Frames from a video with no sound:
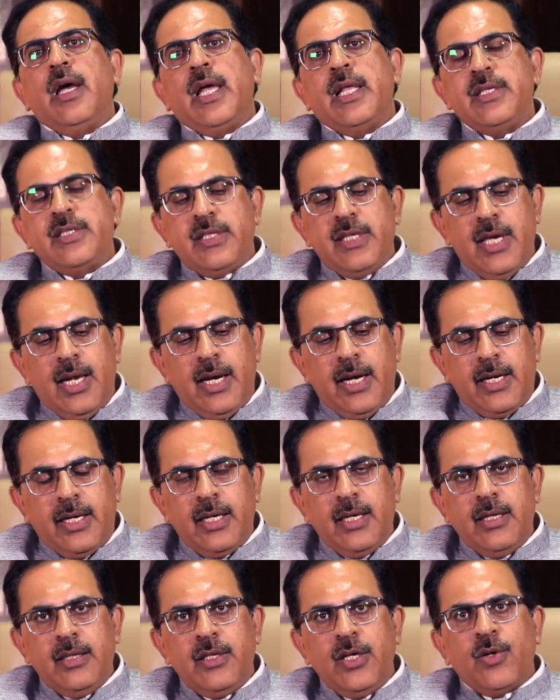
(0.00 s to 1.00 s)
NCLAT,
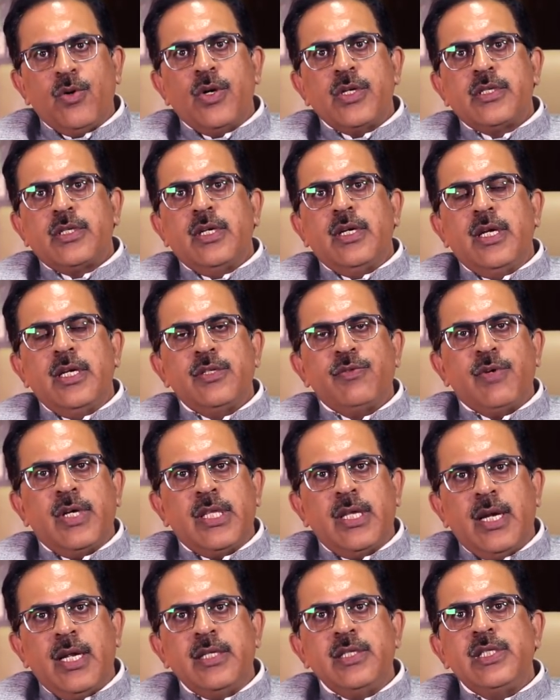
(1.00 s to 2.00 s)
the question is
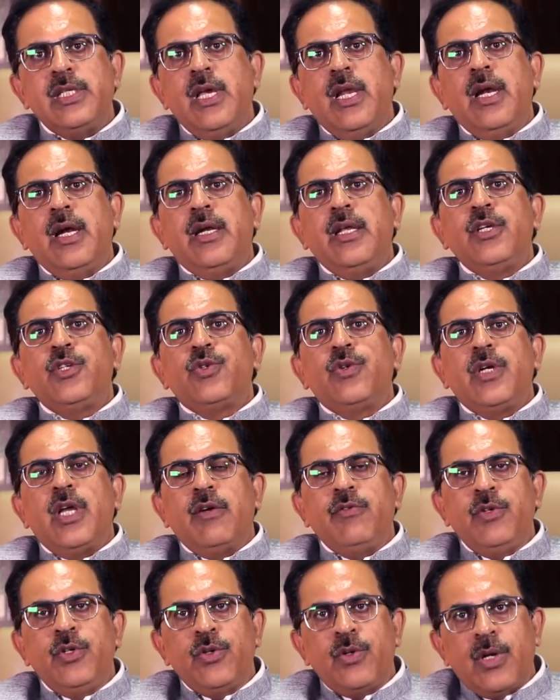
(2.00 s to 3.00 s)
whether NCLAT should
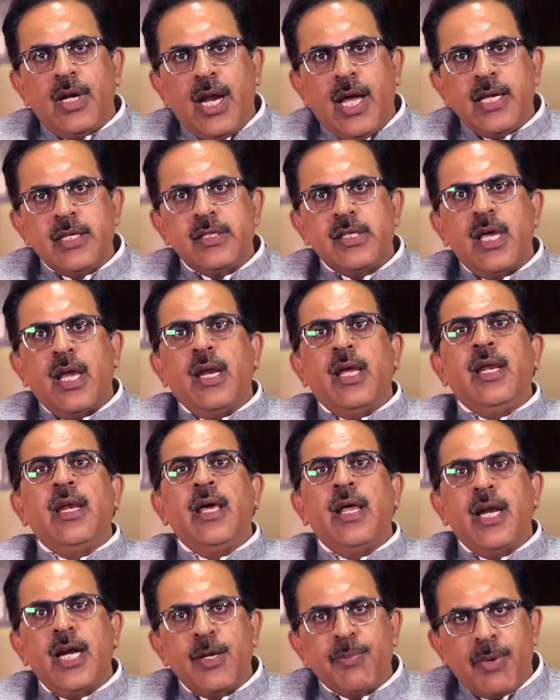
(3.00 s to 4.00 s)
have utilized their
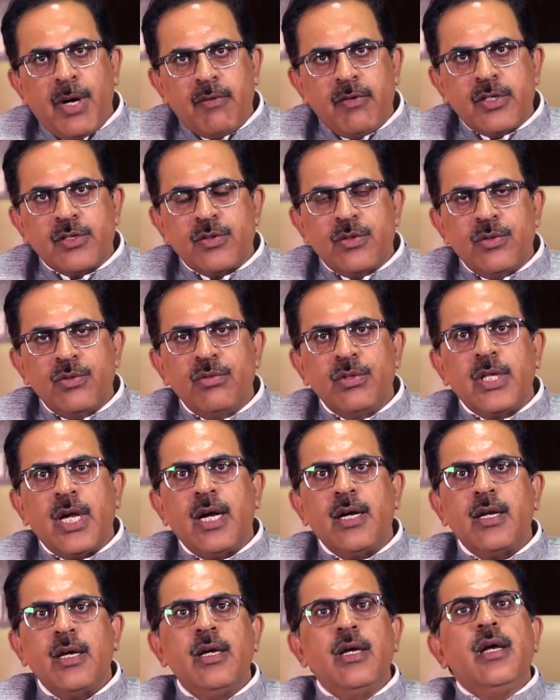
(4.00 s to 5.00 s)
inherent powers to do
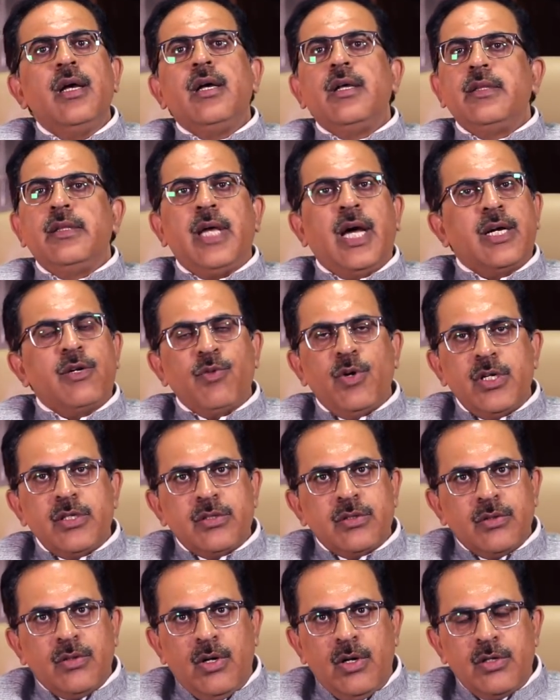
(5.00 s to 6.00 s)
that. That
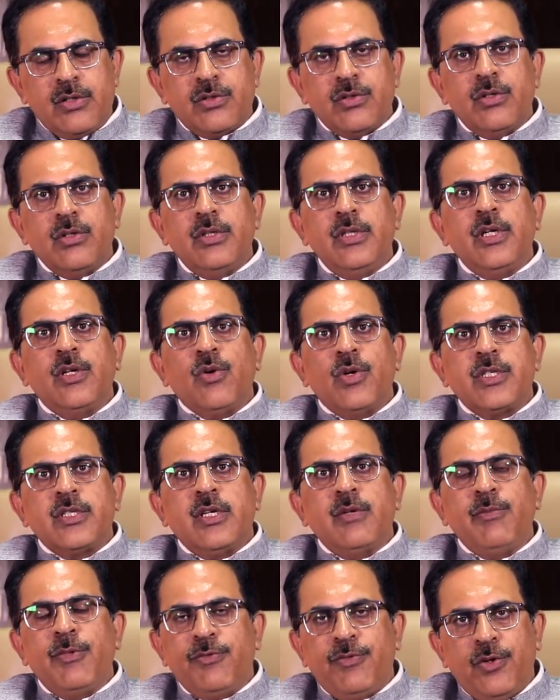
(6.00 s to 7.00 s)
was also the
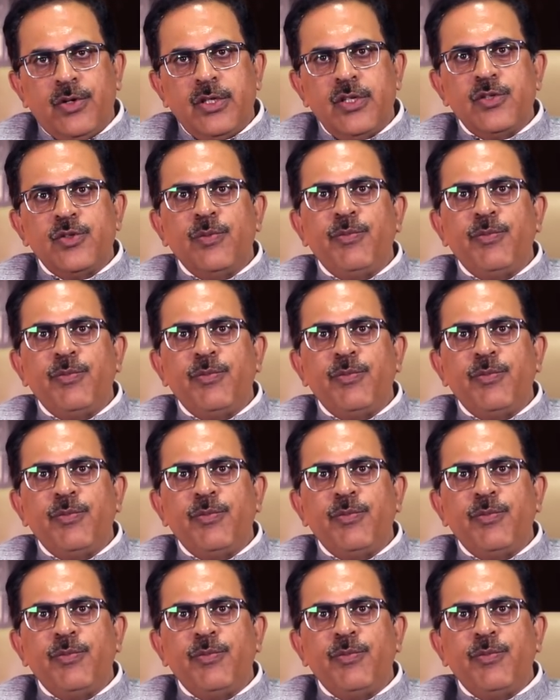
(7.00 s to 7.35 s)
question before the